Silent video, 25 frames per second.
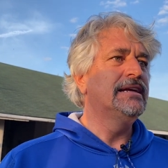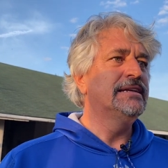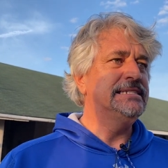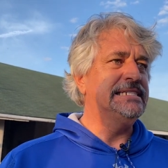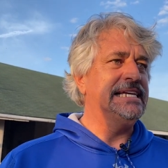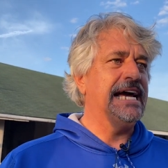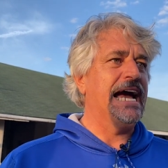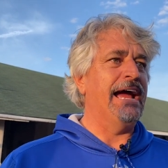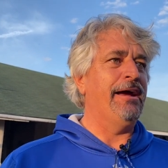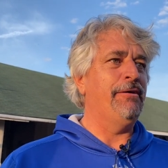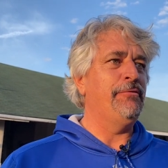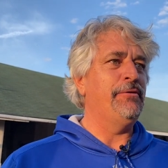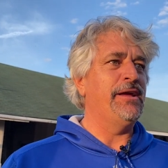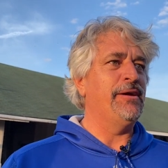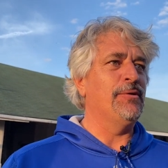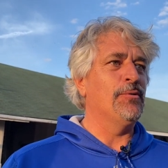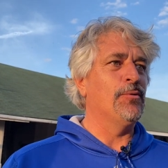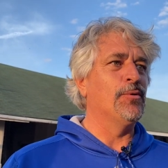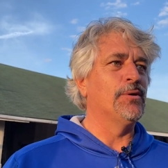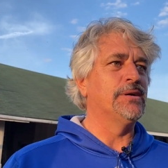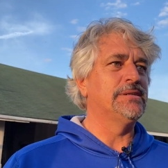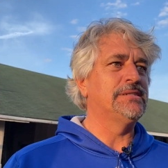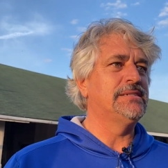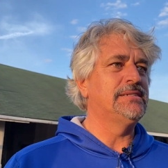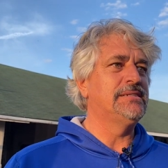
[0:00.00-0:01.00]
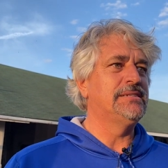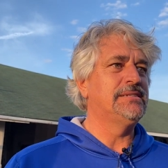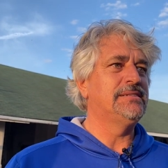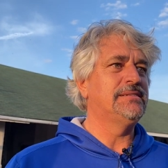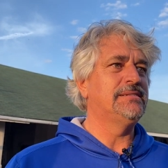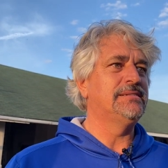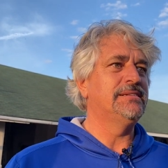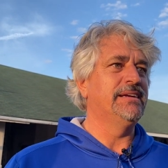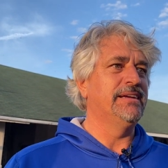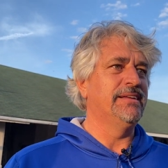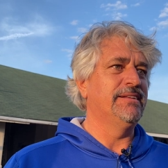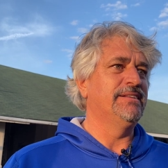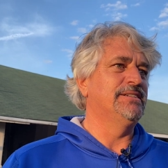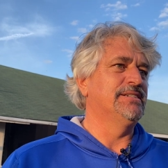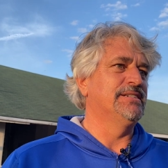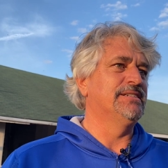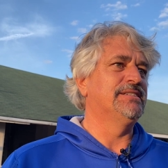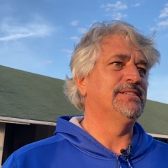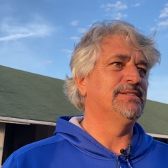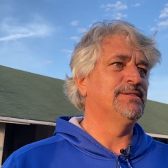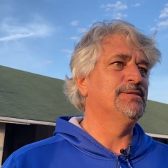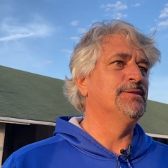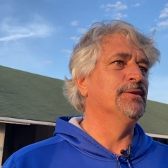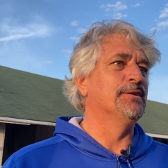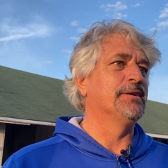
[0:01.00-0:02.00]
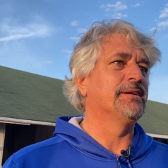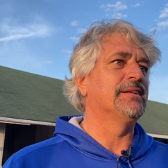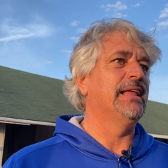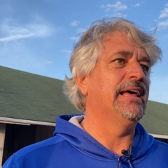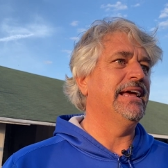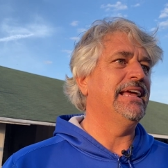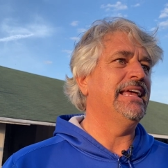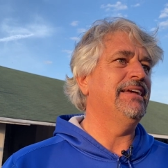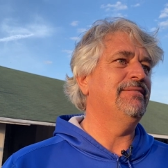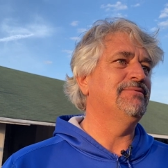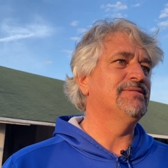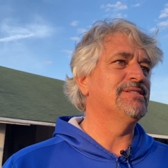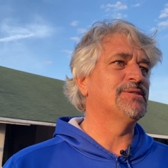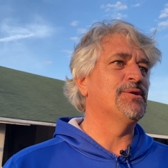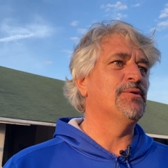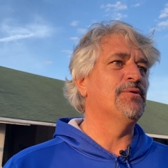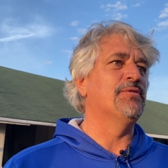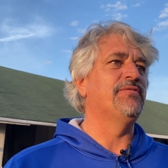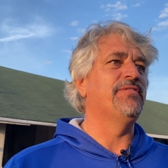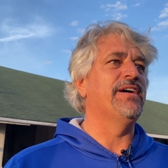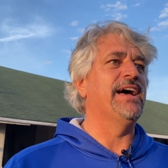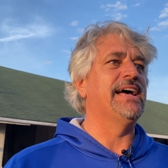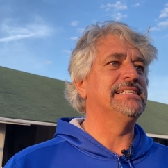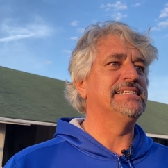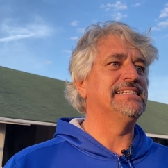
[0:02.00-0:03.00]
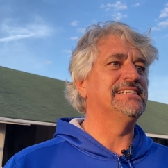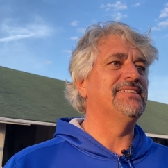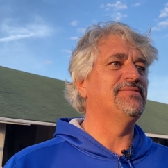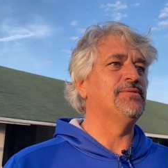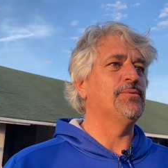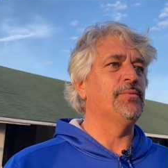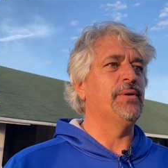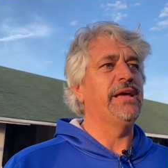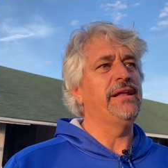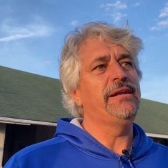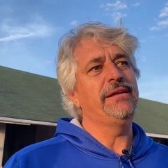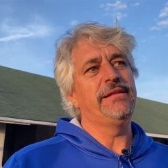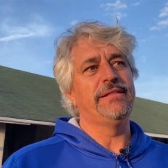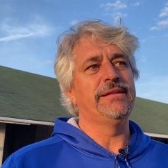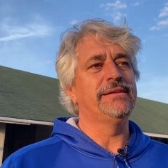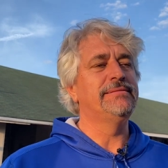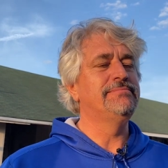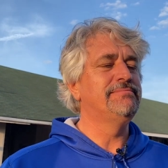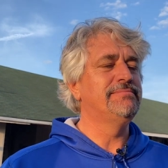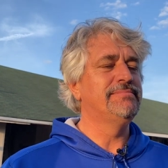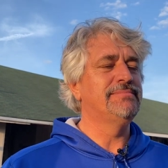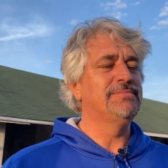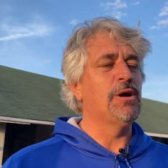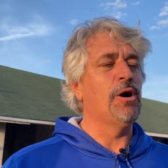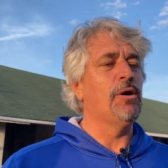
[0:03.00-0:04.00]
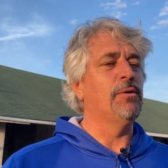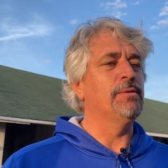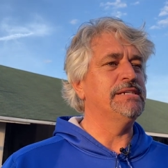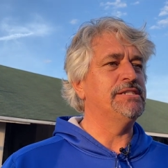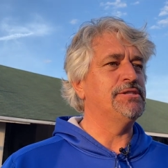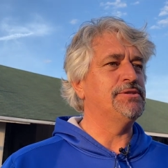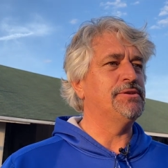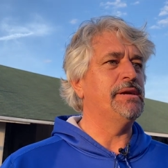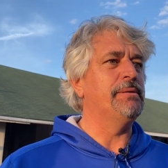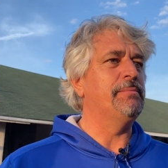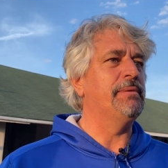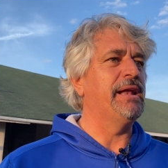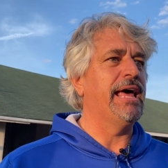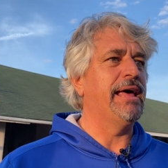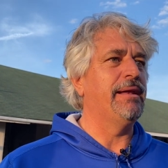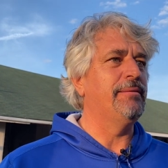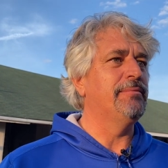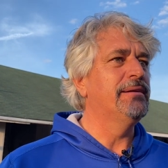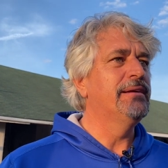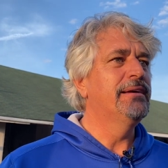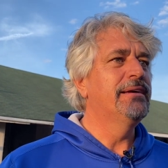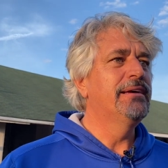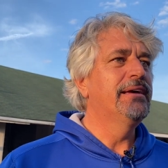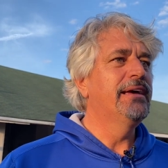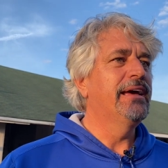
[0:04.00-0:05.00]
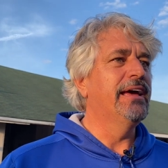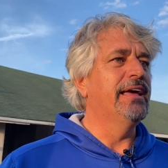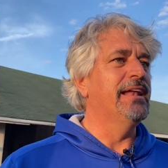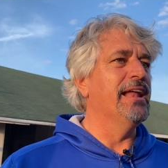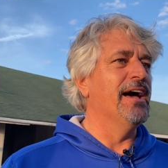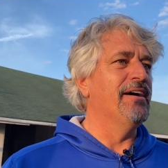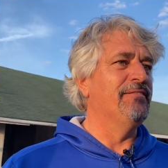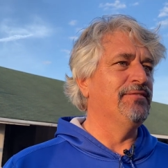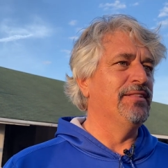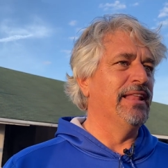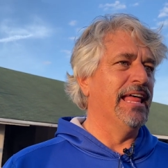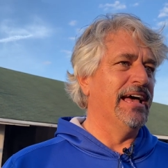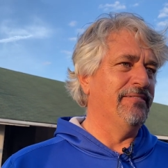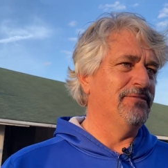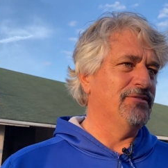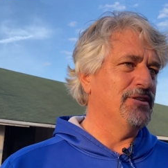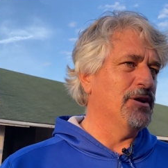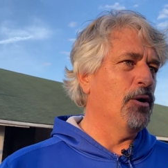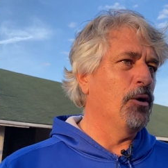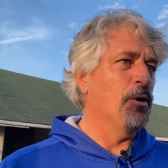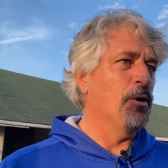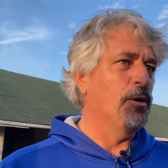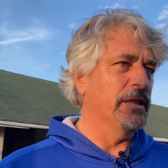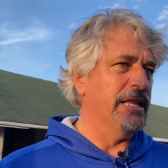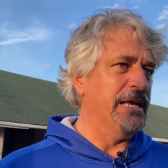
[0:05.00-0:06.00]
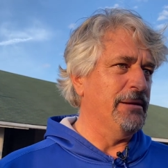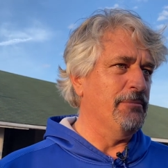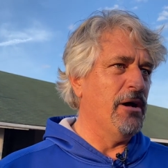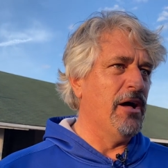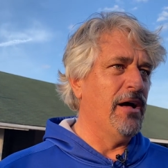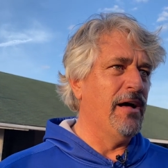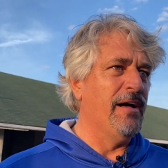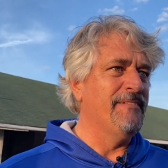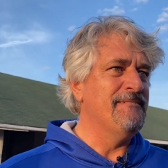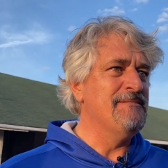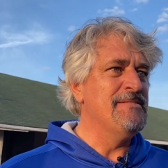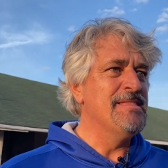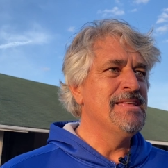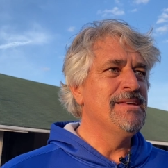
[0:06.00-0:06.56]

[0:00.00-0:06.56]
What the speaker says: tiring horses, it just looked like he was going fast enough to win, and then Always Dreaming had enough left to hold him off.